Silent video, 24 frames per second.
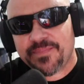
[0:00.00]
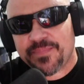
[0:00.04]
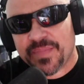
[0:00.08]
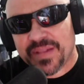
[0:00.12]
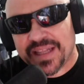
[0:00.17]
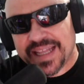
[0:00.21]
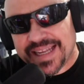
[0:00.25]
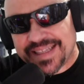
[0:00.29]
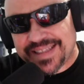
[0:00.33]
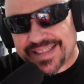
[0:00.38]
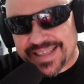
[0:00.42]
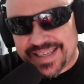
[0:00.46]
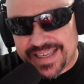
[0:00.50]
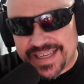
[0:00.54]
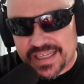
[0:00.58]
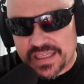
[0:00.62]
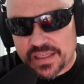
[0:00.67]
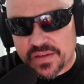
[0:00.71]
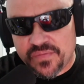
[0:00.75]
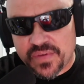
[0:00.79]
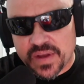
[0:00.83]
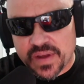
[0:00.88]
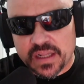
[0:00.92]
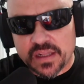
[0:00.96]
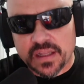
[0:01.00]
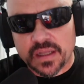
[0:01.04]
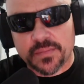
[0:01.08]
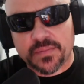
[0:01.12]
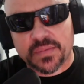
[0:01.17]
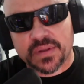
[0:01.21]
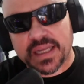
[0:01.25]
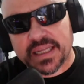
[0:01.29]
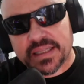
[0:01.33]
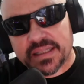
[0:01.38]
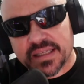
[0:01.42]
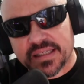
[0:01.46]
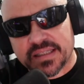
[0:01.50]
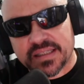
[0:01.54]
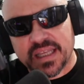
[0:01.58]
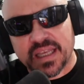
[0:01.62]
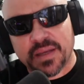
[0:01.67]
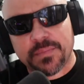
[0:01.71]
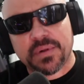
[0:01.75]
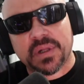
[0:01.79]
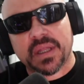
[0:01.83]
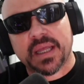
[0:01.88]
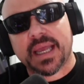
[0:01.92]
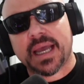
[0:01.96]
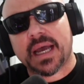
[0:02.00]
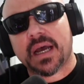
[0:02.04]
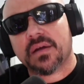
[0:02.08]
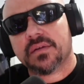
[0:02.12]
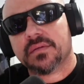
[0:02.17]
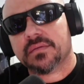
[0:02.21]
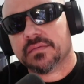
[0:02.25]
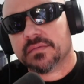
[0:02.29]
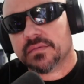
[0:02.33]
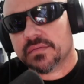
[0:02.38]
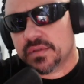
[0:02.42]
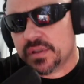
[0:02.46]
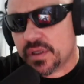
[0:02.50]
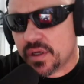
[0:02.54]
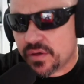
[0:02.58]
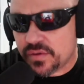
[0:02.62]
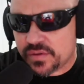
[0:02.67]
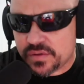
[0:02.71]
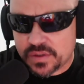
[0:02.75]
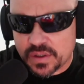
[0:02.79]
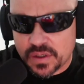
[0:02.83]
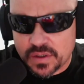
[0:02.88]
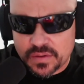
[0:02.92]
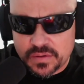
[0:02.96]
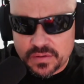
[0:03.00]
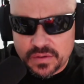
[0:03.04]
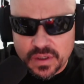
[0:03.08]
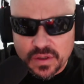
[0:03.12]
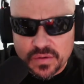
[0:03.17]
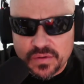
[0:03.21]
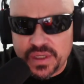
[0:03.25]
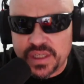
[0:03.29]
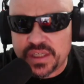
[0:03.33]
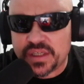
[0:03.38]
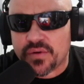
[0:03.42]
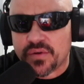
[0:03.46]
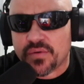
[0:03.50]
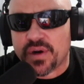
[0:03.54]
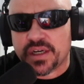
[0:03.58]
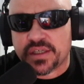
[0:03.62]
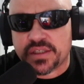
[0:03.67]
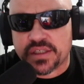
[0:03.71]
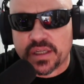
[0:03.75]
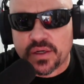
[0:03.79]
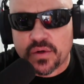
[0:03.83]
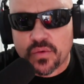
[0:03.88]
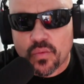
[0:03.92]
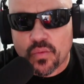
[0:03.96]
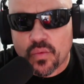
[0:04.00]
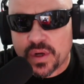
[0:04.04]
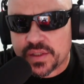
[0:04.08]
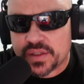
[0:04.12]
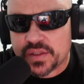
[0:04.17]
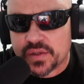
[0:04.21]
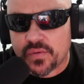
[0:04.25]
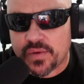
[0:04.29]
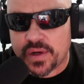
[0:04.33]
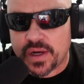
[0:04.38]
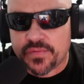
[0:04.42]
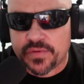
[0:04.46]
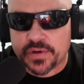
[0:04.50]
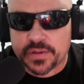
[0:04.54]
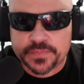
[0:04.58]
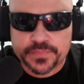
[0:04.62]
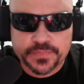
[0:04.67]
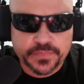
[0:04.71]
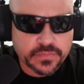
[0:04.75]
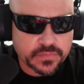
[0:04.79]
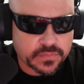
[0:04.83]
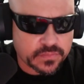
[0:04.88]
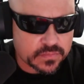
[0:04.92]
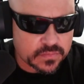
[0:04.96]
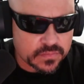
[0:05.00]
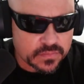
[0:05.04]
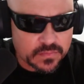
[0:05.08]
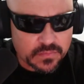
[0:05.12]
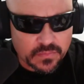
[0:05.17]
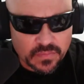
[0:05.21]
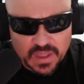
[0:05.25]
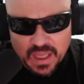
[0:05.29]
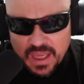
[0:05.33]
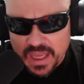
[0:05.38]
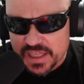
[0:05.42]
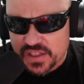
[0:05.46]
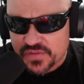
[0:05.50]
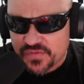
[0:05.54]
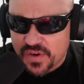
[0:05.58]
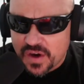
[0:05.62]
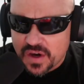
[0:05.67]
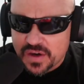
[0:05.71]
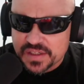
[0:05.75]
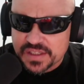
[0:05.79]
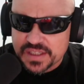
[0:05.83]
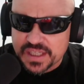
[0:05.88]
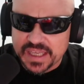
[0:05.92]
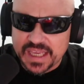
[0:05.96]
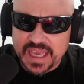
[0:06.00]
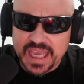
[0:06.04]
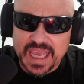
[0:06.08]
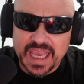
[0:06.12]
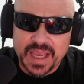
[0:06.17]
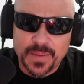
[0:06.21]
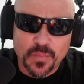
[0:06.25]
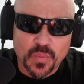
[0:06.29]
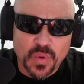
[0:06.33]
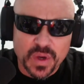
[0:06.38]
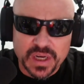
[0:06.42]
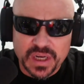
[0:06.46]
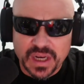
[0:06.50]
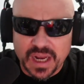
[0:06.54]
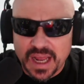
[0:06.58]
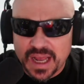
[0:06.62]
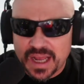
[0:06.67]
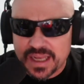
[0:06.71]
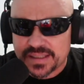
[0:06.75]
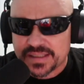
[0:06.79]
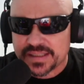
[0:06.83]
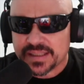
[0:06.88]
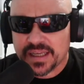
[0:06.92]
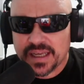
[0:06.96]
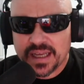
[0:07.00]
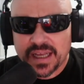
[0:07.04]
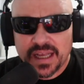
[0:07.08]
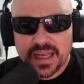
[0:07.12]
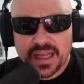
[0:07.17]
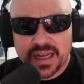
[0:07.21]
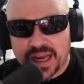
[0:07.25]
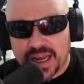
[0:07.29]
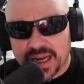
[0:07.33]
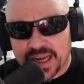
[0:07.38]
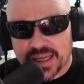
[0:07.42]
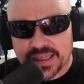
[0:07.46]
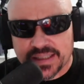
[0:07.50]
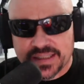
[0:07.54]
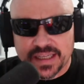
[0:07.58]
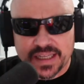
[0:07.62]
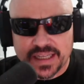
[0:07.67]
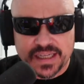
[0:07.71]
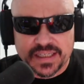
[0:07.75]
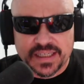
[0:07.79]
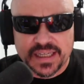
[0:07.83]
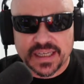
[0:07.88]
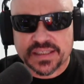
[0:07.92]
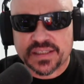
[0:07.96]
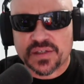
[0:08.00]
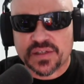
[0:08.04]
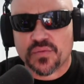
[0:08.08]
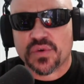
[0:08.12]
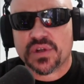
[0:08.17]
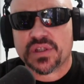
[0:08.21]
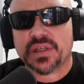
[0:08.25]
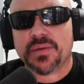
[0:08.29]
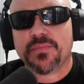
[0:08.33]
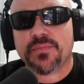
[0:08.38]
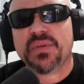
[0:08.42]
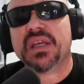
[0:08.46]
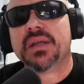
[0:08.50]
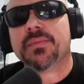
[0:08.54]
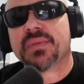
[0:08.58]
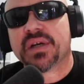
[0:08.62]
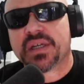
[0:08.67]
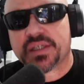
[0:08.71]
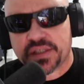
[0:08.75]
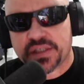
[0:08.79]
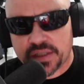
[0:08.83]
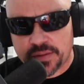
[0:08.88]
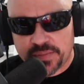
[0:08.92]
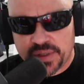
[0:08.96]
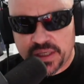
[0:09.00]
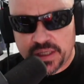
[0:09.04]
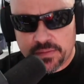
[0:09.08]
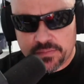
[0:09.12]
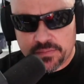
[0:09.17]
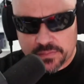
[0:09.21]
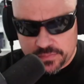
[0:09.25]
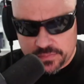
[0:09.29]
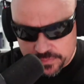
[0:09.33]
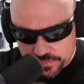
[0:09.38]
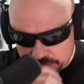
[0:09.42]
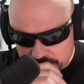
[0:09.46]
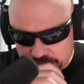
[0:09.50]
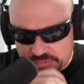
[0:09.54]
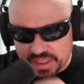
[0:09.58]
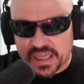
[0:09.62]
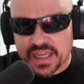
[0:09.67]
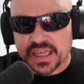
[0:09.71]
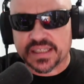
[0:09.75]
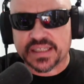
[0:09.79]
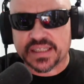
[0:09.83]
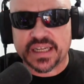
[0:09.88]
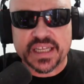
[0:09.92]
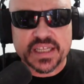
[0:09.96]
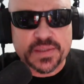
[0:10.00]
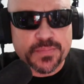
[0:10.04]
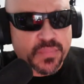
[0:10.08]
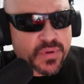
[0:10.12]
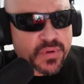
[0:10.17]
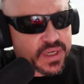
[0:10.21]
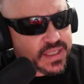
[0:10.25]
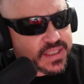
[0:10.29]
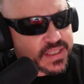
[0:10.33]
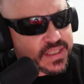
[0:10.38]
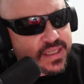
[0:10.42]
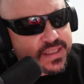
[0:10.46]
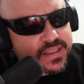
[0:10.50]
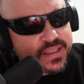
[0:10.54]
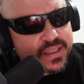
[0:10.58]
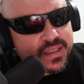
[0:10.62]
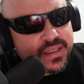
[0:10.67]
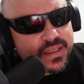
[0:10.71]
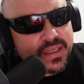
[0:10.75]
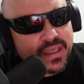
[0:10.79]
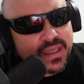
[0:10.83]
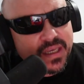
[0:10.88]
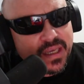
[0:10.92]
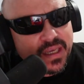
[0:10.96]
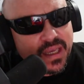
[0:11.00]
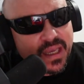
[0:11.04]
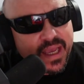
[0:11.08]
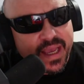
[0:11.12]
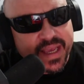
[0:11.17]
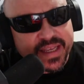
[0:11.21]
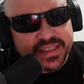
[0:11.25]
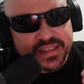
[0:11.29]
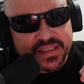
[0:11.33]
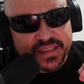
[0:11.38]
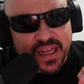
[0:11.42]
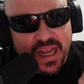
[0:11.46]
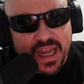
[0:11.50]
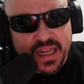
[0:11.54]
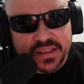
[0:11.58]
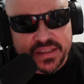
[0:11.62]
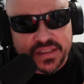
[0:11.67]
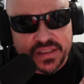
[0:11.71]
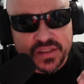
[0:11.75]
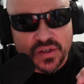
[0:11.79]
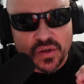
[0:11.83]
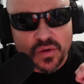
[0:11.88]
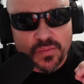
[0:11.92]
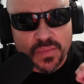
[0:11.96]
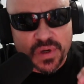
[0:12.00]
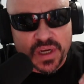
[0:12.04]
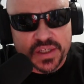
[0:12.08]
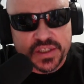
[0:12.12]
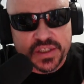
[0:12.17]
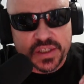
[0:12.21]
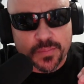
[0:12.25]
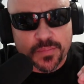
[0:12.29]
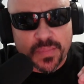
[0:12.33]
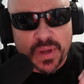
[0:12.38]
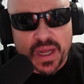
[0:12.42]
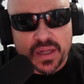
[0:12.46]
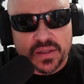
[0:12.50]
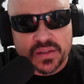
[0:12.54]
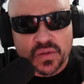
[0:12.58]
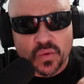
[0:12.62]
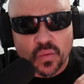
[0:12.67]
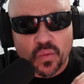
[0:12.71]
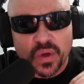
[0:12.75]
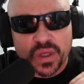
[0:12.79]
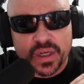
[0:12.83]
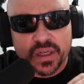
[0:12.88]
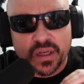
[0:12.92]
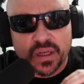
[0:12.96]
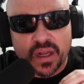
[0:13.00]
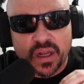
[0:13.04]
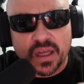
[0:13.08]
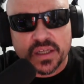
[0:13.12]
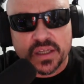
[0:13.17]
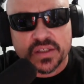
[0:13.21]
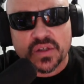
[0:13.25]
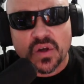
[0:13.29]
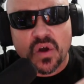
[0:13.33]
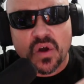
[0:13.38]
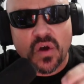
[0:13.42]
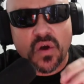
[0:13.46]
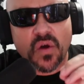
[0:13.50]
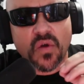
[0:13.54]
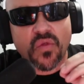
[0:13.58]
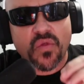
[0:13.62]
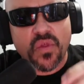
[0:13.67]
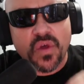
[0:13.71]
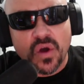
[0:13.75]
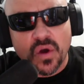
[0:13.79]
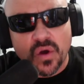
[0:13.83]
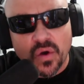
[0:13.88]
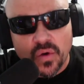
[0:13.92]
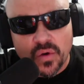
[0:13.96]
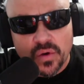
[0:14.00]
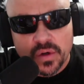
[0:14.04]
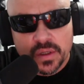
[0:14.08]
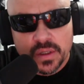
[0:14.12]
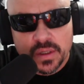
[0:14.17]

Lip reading: Let the kid develop. Let this thing play out. No need to rush it whatsoever. As far as the game win-loss, like I said, it doesn't really mean much to me because it is preseason. It's not so much about the win and loss. Although